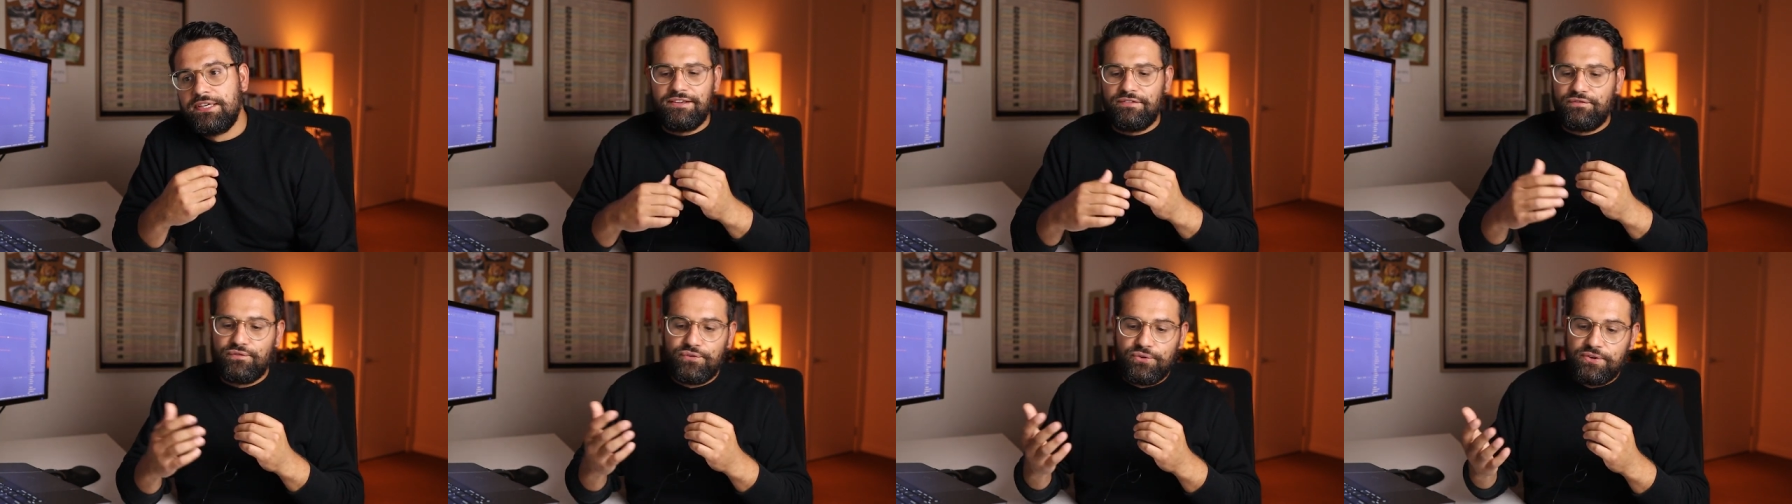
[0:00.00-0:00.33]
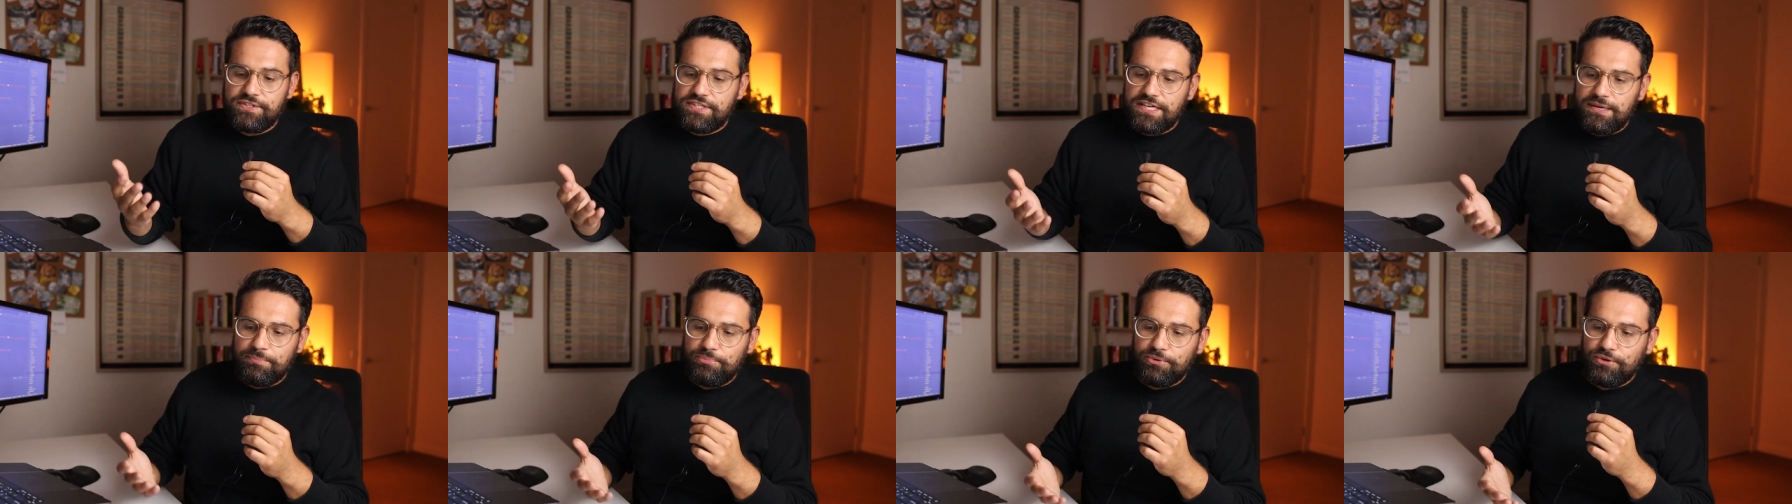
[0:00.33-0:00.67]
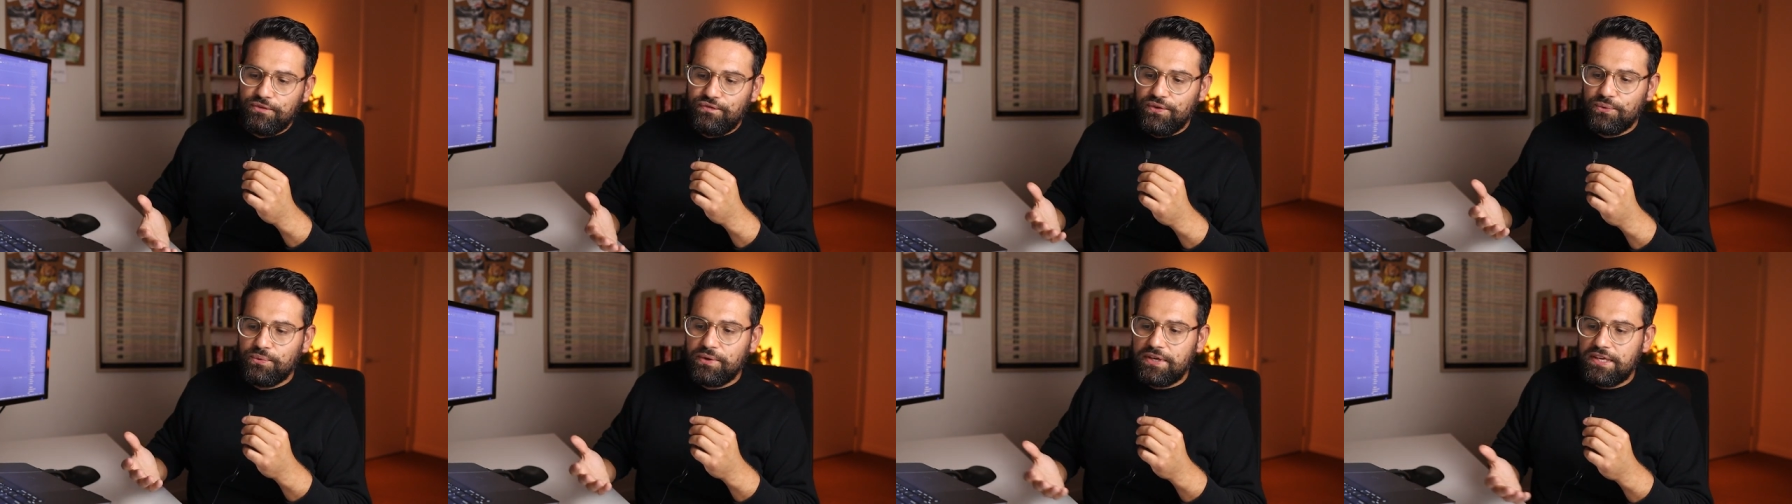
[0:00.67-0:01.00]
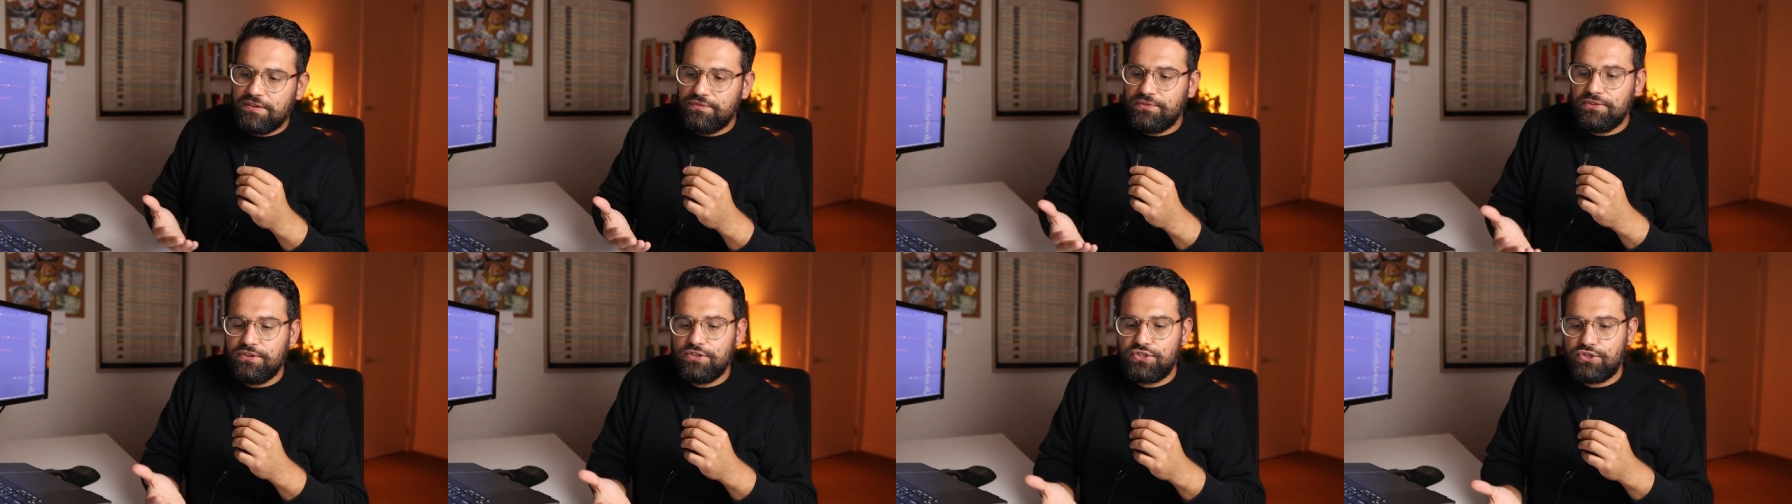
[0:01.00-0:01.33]
Like for example, if you were
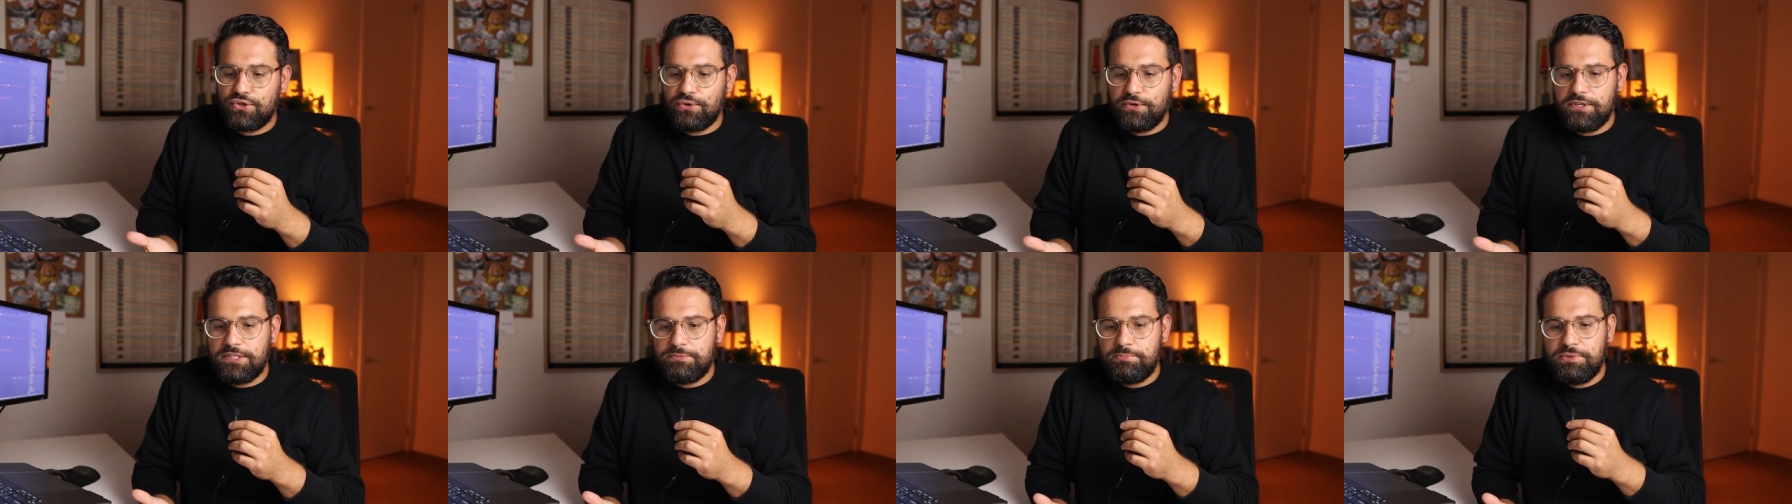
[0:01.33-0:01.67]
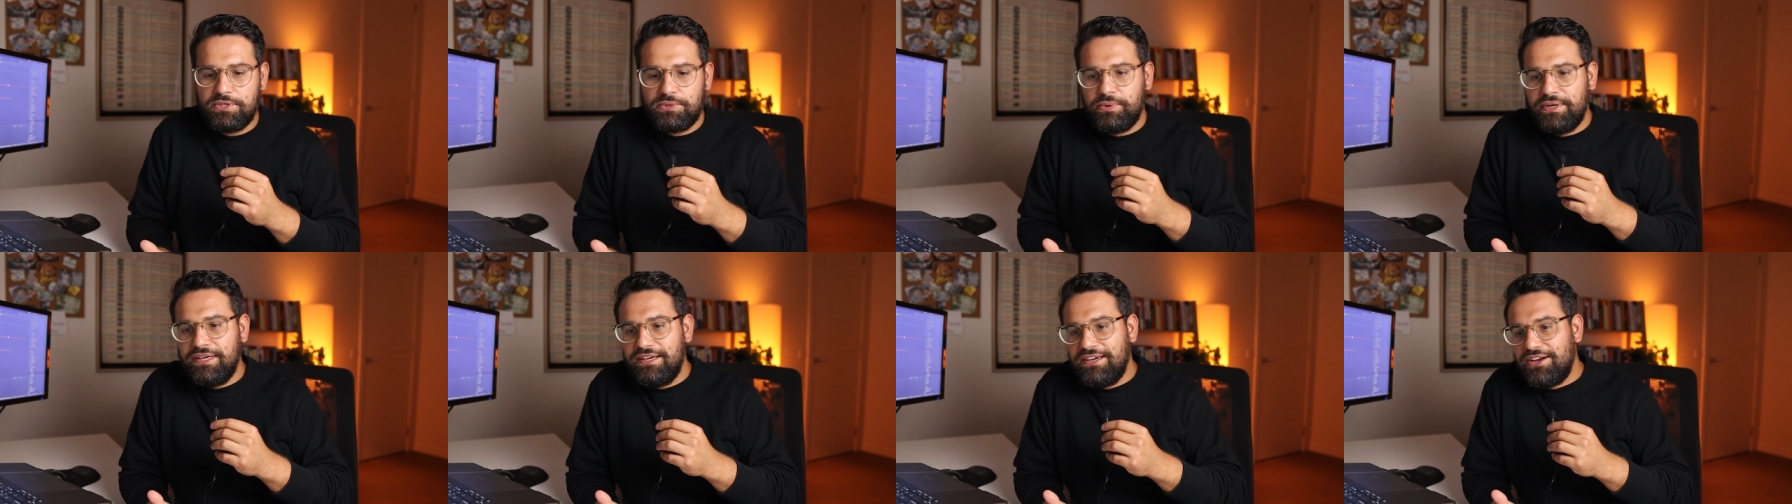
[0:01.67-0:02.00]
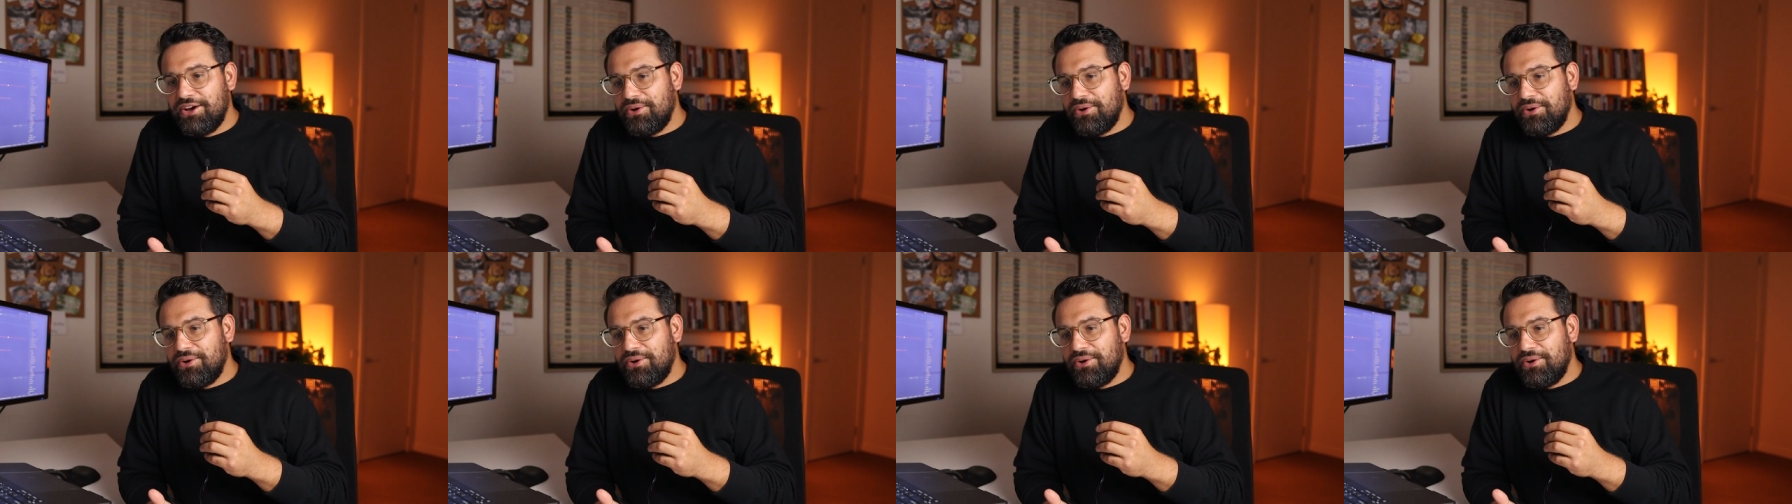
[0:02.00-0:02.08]
given the choice between